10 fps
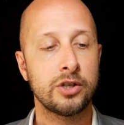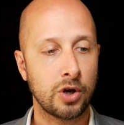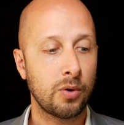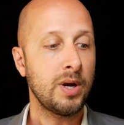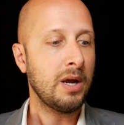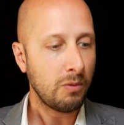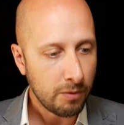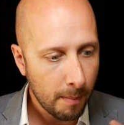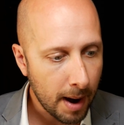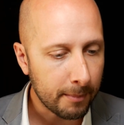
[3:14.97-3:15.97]
So
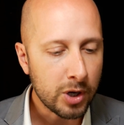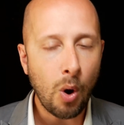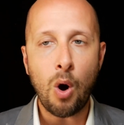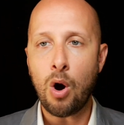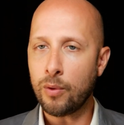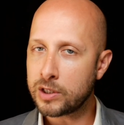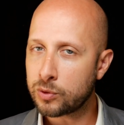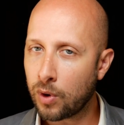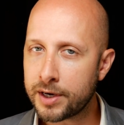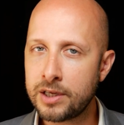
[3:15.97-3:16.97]
remember, you always
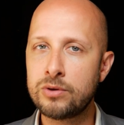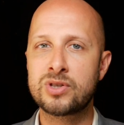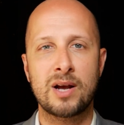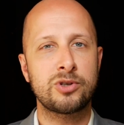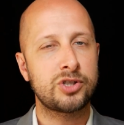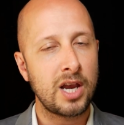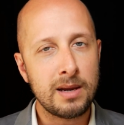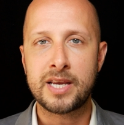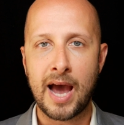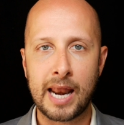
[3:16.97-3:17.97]
want to use those
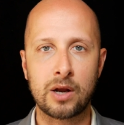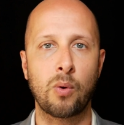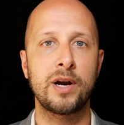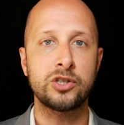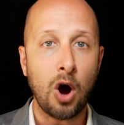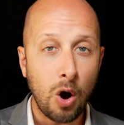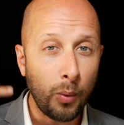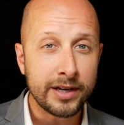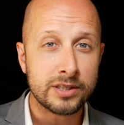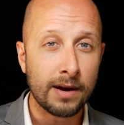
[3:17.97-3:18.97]
same categories,
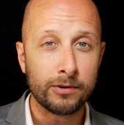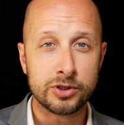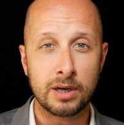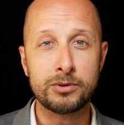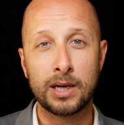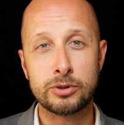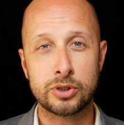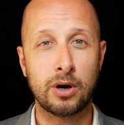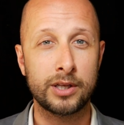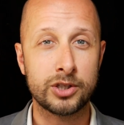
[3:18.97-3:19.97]
always, never, sometimes,
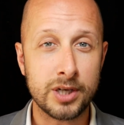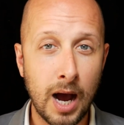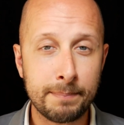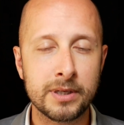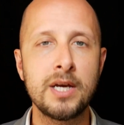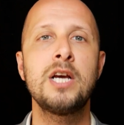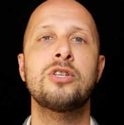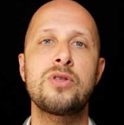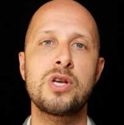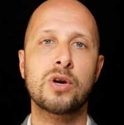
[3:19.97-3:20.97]
started, stopped,
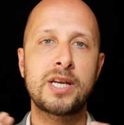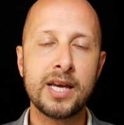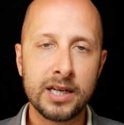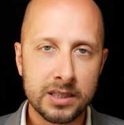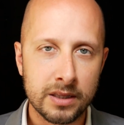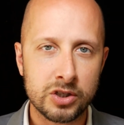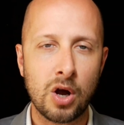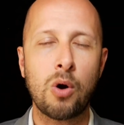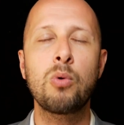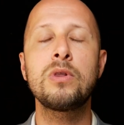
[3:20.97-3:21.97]
so that you're getting to this
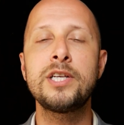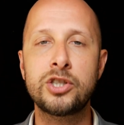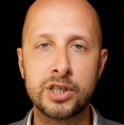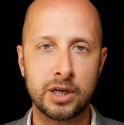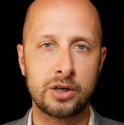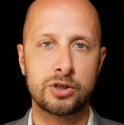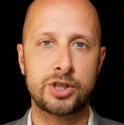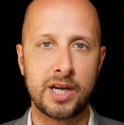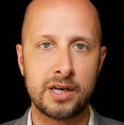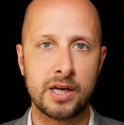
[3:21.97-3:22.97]
holistic
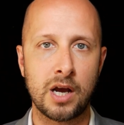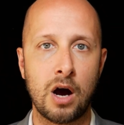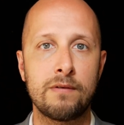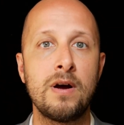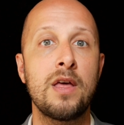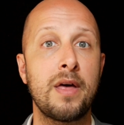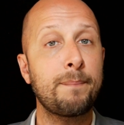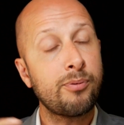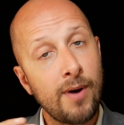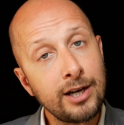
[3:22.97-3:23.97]
understanding of the
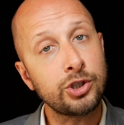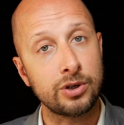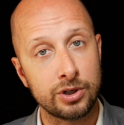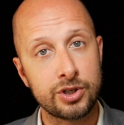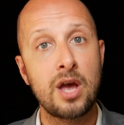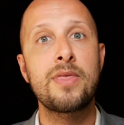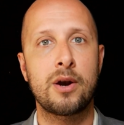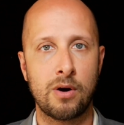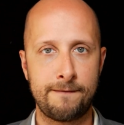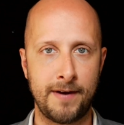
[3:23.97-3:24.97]
pressures that
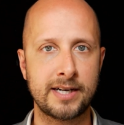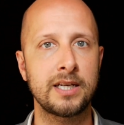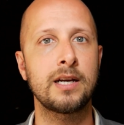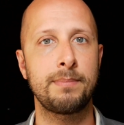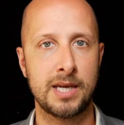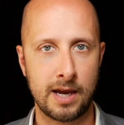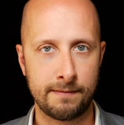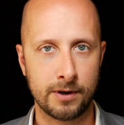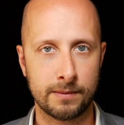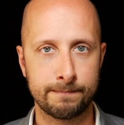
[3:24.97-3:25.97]
are affecting a
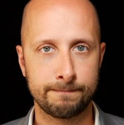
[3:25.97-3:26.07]
behavior.